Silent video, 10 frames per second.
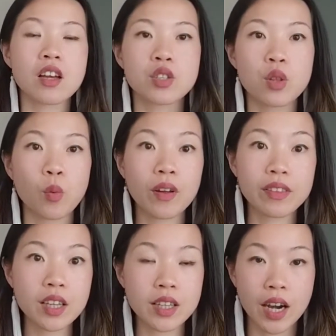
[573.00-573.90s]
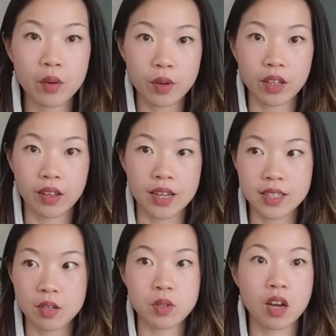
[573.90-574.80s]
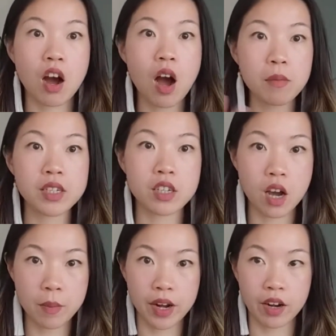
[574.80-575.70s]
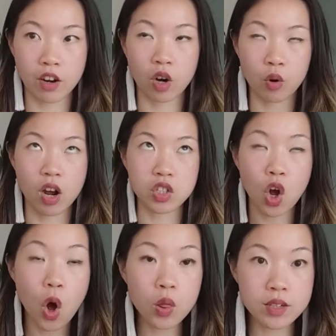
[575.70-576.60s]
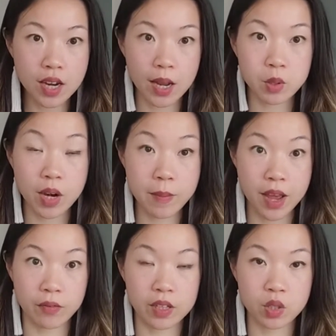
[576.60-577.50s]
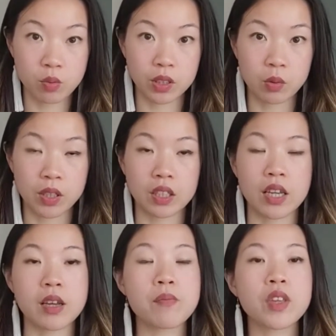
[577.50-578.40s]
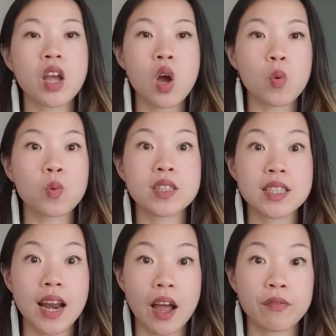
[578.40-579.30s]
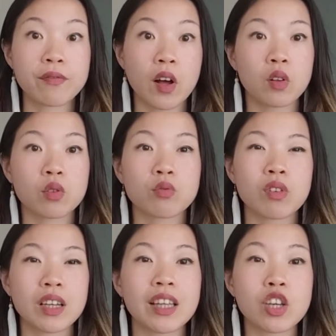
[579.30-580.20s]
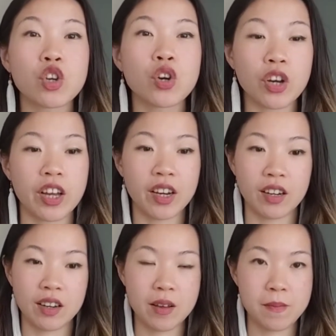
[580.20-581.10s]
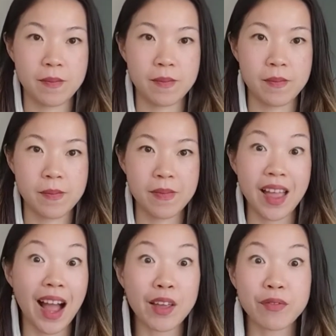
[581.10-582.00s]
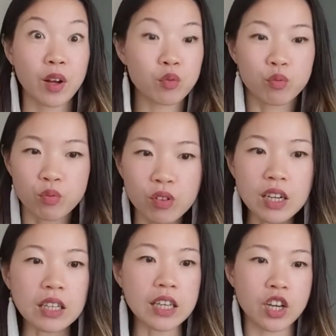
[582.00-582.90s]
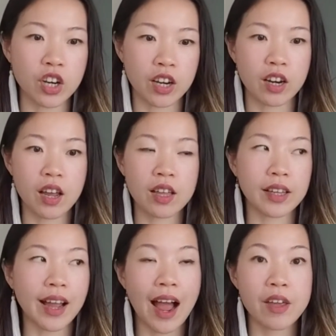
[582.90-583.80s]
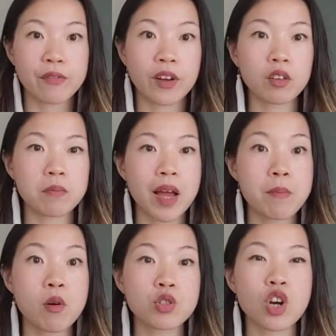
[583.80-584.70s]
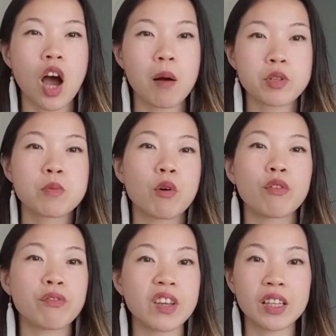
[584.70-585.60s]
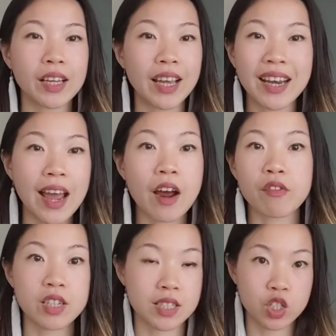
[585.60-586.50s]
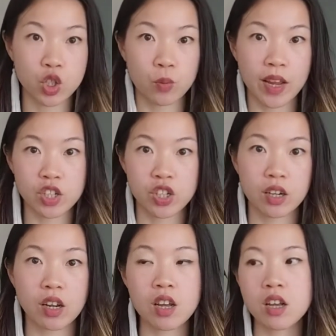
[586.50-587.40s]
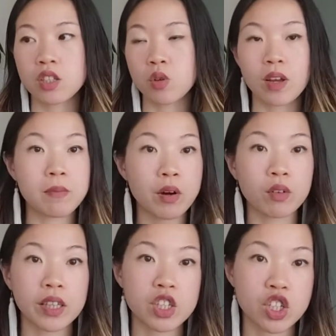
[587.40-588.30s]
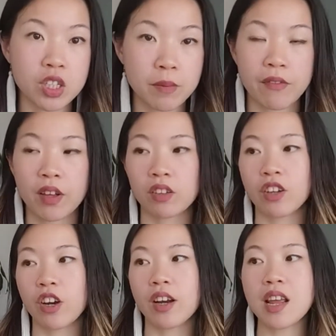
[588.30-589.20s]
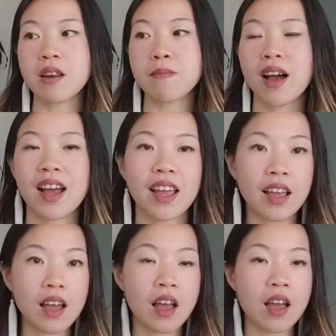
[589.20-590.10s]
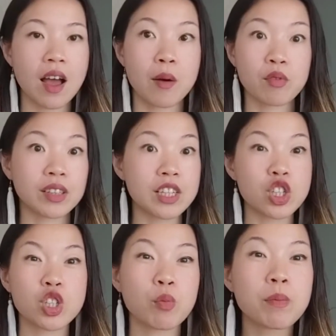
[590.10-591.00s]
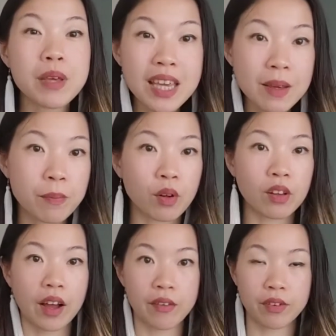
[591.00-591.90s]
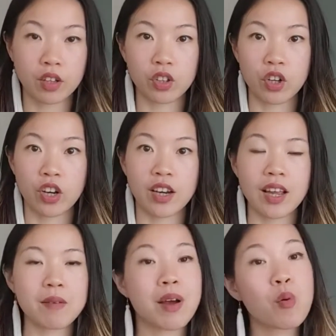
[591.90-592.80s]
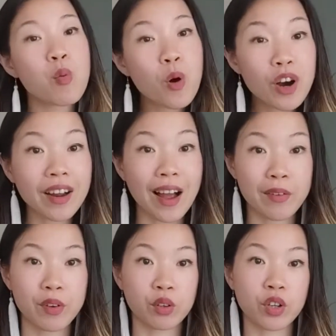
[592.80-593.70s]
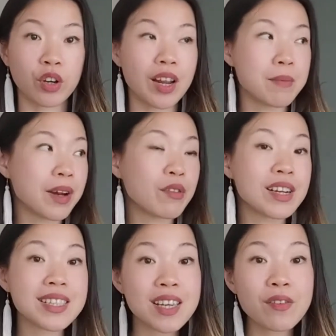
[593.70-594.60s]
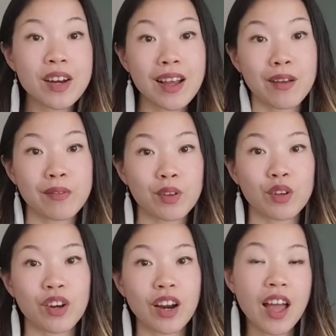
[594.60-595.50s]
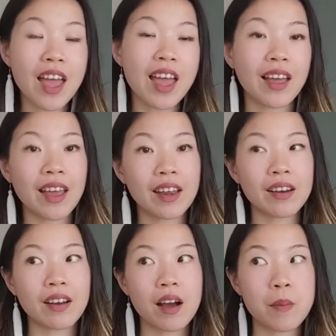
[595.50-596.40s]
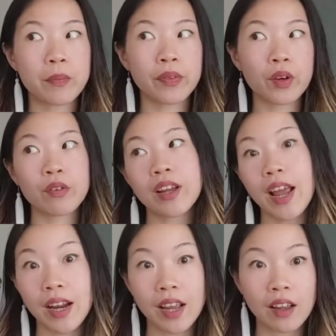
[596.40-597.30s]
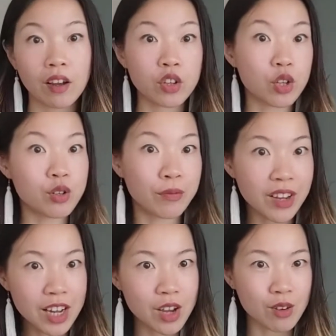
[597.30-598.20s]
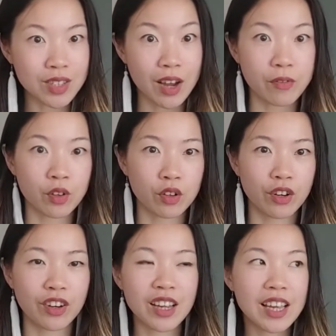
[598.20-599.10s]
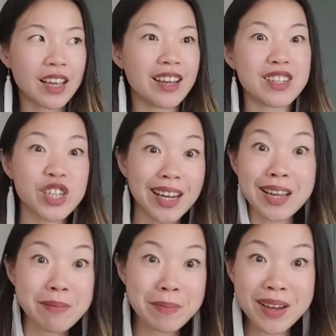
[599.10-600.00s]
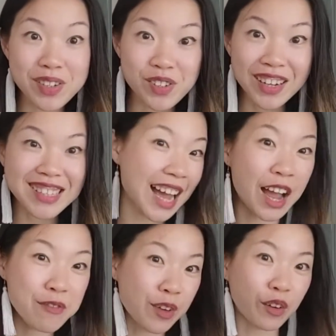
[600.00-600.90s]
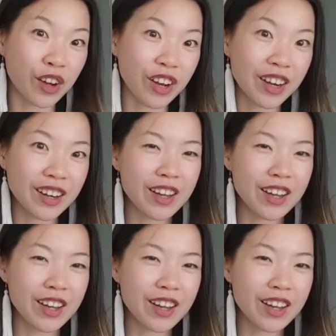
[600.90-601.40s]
So the one thing that I realized that it was a common denominator across all the times when I manifested really quickly was that I felt really good. I felt really good. Like I felt my most optimal feeling in every situation. So in my relationship, I felt good. In my relationship with people, I felt good. In my work, I feel good. In my creativity, I feel good. In creating YouTube videos, I feel good. In checking my metrics, I feel good.